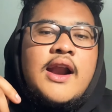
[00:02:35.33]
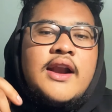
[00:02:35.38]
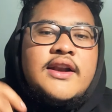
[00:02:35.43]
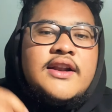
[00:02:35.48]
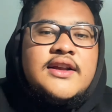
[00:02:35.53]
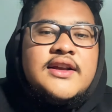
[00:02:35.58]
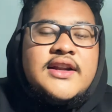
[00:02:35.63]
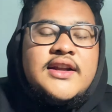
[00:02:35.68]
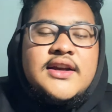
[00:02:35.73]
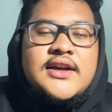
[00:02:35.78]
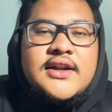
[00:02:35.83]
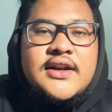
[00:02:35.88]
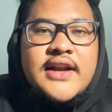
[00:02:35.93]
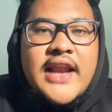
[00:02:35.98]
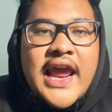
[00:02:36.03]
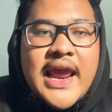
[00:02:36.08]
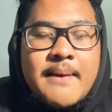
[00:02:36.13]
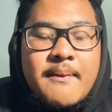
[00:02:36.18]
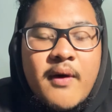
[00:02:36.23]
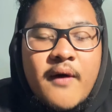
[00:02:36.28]
The
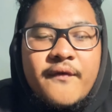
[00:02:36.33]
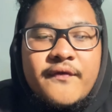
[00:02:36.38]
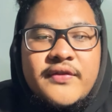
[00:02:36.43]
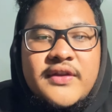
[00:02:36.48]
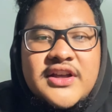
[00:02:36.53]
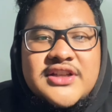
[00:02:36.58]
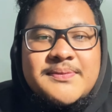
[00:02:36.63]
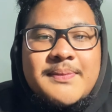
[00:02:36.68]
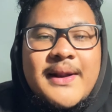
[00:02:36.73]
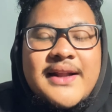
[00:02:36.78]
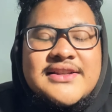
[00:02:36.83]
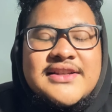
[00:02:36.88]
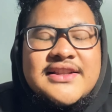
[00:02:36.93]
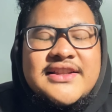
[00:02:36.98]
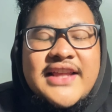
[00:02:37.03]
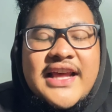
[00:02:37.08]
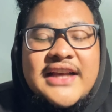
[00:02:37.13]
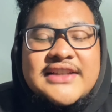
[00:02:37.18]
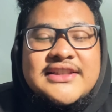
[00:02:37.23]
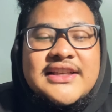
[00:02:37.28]
name of the explanation
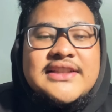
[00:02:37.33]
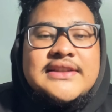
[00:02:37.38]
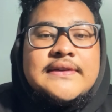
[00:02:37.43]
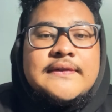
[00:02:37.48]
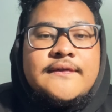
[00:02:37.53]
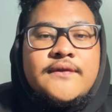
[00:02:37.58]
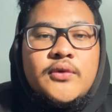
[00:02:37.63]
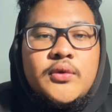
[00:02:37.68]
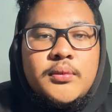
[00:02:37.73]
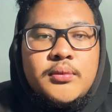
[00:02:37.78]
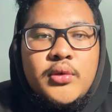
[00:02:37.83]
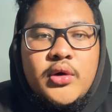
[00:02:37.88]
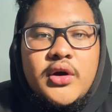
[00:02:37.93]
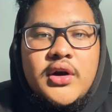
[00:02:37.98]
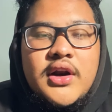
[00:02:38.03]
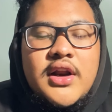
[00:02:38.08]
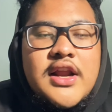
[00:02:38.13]
text is full moon.